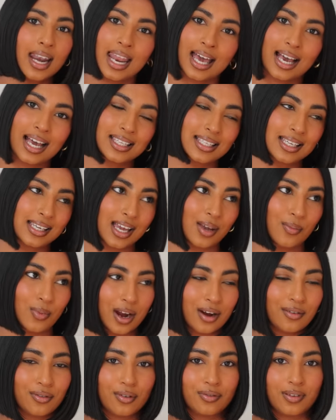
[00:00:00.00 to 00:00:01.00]
Like I said, I
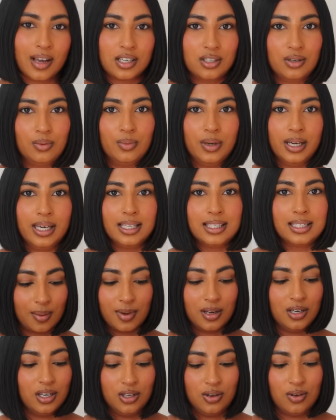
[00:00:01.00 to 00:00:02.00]
wear it for fashion week, so
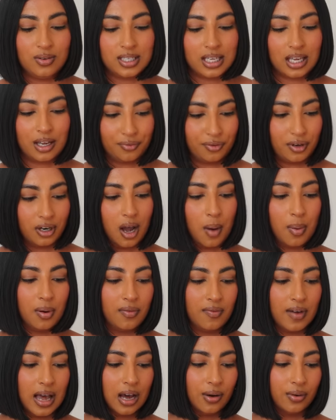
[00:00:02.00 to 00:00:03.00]
I'm only using it for a couple
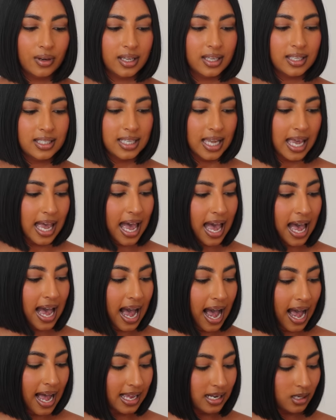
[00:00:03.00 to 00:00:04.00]
of hours,
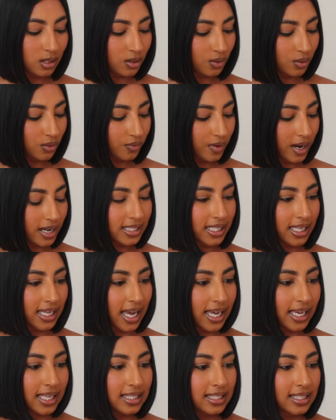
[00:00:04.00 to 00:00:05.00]
and already
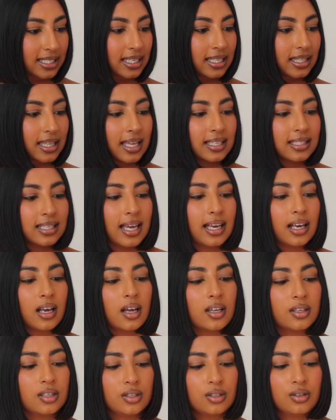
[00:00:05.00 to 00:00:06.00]
I can see there's like
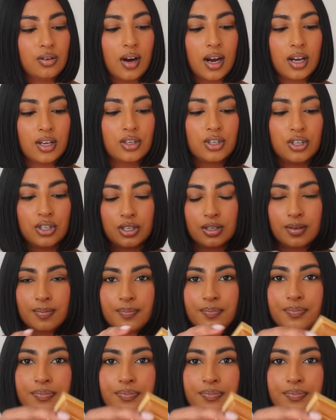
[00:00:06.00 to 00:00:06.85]
a scratch,